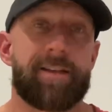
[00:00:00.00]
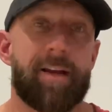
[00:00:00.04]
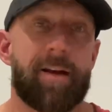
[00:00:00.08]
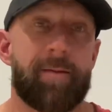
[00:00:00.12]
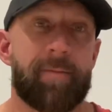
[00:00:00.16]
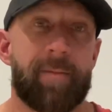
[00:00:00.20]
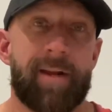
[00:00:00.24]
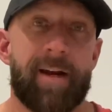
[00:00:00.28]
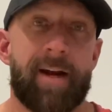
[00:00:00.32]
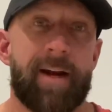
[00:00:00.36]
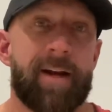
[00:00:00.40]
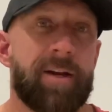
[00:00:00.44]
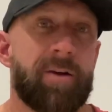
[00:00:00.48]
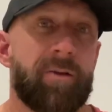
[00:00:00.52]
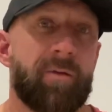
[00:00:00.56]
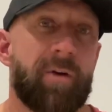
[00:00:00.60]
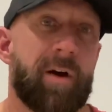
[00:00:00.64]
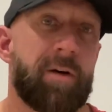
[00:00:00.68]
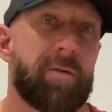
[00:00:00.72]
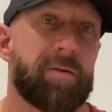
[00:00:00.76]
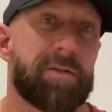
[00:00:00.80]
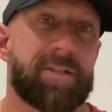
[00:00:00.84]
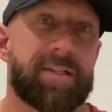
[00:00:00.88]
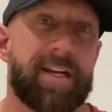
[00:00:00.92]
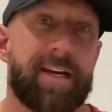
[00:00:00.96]
I mean, I knew I
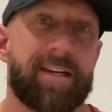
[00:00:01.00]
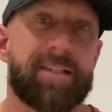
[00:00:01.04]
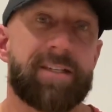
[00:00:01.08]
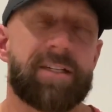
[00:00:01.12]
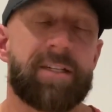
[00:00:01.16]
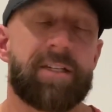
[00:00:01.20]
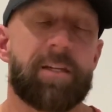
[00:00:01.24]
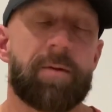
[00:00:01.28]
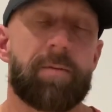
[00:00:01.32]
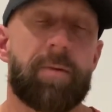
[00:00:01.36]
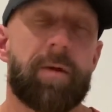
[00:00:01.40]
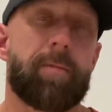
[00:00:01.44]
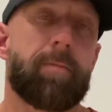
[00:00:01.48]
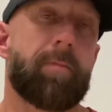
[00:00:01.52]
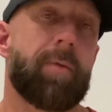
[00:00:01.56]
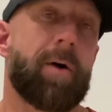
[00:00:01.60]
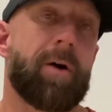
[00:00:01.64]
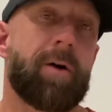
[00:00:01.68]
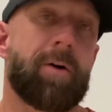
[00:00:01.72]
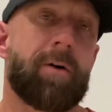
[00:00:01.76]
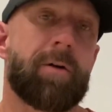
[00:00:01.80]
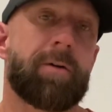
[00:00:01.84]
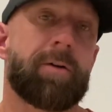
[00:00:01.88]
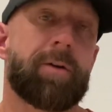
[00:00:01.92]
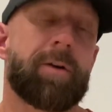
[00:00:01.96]
was destined to be
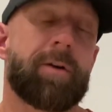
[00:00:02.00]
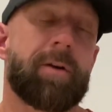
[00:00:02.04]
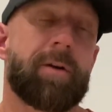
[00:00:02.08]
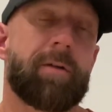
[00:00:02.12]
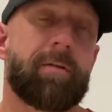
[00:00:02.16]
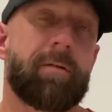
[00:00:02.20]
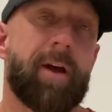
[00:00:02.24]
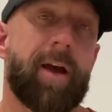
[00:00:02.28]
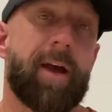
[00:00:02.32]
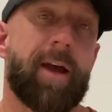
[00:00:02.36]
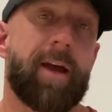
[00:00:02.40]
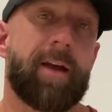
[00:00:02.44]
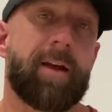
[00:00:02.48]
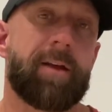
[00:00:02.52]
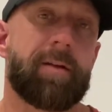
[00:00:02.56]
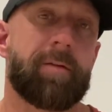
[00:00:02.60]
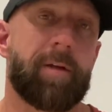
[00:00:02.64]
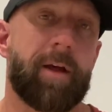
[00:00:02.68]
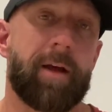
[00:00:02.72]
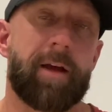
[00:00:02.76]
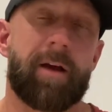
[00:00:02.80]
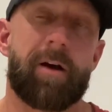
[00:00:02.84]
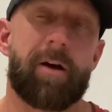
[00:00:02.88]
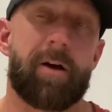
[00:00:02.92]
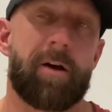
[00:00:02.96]
bald, right?
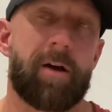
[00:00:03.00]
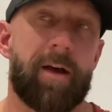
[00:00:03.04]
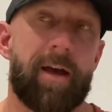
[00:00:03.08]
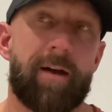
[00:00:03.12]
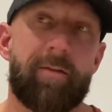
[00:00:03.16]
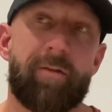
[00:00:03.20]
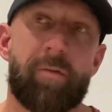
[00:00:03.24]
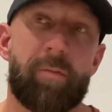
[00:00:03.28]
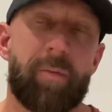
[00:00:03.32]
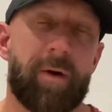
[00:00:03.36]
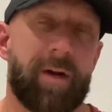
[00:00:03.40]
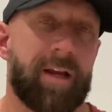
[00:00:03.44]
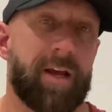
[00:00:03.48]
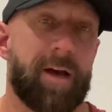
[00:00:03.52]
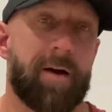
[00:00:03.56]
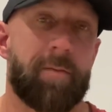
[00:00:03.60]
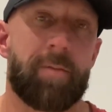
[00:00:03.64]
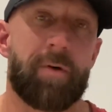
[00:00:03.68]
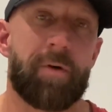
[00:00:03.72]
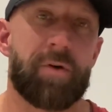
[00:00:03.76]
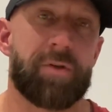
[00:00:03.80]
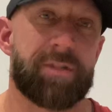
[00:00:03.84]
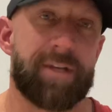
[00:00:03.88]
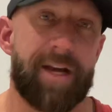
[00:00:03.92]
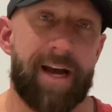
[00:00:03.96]
Like everybody on
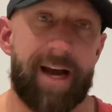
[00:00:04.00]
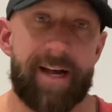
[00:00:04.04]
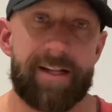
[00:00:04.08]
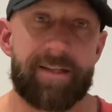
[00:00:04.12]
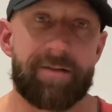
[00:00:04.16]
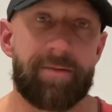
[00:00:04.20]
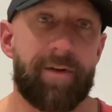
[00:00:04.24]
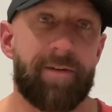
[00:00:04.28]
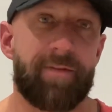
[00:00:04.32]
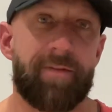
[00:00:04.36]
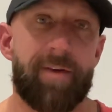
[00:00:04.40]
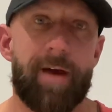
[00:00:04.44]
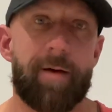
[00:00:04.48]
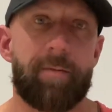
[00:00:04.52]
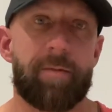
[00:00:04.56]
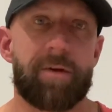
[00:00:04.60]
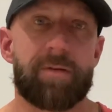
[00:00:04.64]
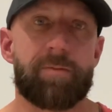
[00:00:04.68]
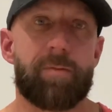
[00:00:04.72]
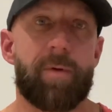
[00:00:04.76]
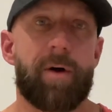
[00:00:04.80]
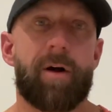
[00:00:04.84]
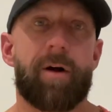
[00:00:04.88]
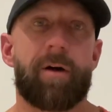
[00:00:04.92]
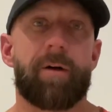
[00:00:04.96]
both sides of my family's
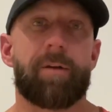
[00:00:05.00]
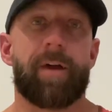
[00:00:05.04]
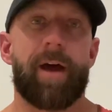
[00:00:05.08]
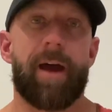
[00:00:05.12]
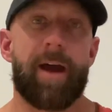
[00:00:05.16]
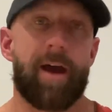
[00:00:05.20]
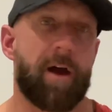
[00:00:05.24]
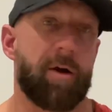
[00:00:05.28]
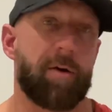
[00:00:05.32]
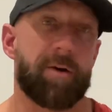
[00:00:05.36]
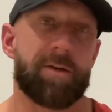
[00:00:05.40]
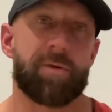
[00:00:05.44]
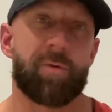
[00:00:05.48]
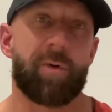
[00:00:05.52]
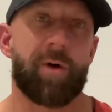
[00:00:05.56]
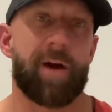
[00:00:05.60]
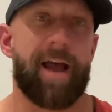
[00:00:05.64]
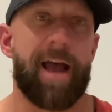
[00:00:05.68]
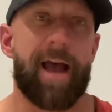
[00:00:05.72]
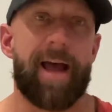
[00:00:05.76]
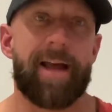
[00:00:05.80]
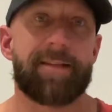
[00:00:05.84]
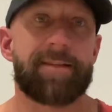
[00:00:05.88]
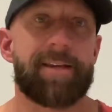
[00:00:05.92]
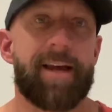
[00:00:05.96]
bald. I always wear
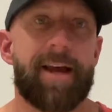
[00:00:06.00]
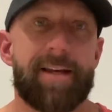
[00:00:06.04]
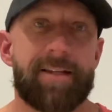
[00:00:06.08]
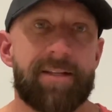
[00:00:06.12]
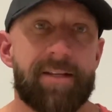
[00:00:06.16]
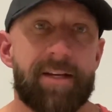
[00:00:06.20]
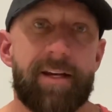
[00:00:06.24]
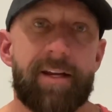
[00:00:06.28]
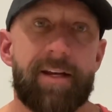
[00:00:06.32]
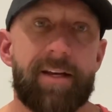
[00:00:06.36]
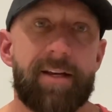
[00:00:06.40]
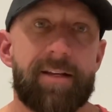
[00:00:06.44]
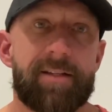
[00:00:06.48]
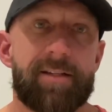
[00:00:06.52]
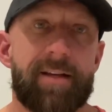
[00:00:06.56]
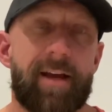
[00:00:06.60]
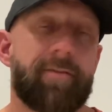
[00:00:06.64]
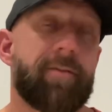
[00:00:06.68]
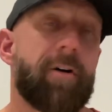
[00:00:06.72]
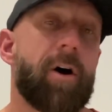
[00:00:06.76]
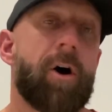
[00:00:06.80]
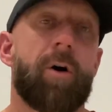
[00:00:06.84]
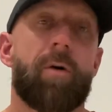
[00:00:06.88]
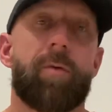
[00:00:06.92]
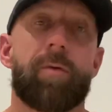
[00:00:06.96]
hats as it is. I've
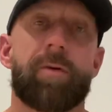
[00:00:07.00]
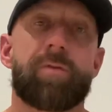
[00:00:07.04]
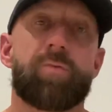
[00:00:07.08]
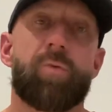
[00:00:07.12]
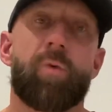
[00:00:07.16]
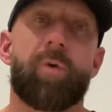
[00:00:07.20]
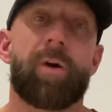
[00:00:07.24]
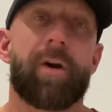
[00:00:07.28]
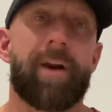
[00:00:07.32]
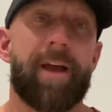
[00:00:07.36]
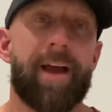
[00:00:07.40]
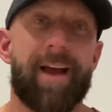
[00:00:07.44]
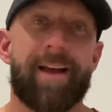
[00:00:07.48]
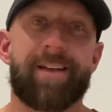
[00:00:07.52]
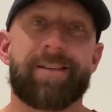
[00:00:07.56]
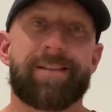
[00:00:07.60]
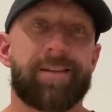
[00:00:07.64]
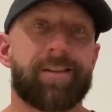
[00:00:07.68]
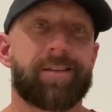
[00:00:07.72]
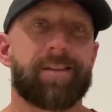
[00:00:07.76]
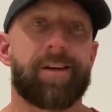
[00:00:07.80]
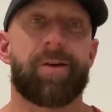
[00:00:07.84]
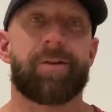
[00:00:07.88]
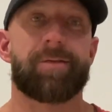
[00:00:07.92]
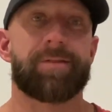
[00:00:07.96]
always worn hats
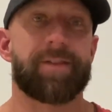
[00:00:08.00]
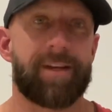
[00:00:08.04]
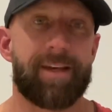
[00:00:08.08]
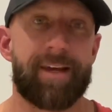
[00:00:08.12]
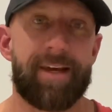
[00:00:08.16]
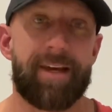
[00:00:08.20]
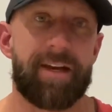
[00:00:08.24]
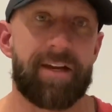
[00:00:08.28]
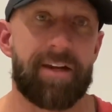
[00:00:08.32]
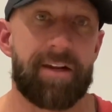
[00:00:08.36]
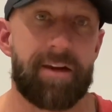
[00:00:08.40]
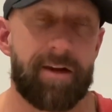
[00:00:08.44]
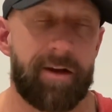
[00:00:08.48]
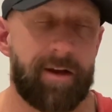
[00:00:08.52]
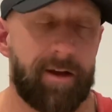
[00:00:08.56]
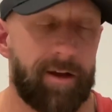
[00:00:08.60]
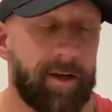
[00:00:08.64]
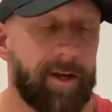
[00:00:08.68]
since I was a kid.